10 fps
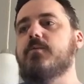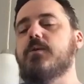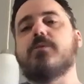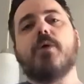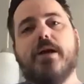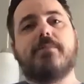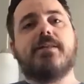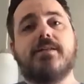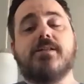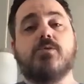Will
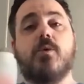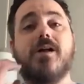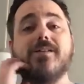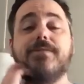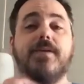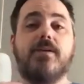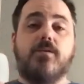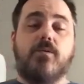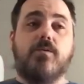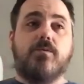recommend this as well.
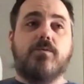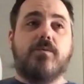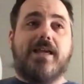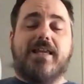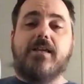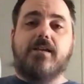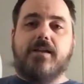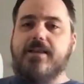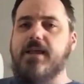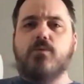
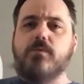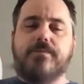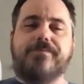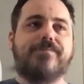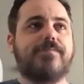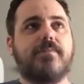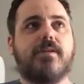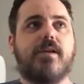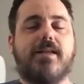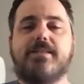
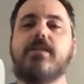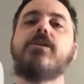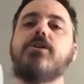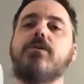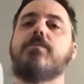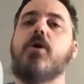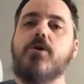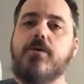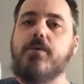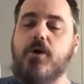Until you're a part
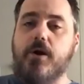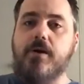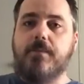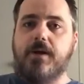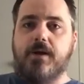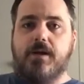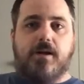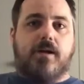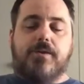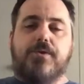of the program,
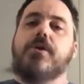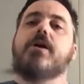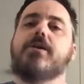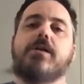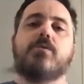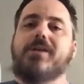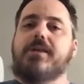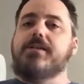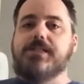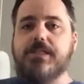they're not going to
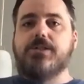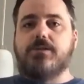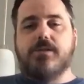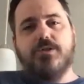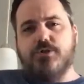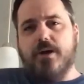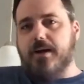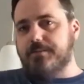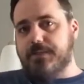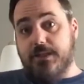really assist you because you're
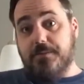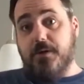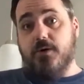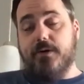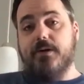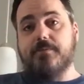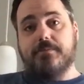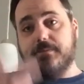not in the program.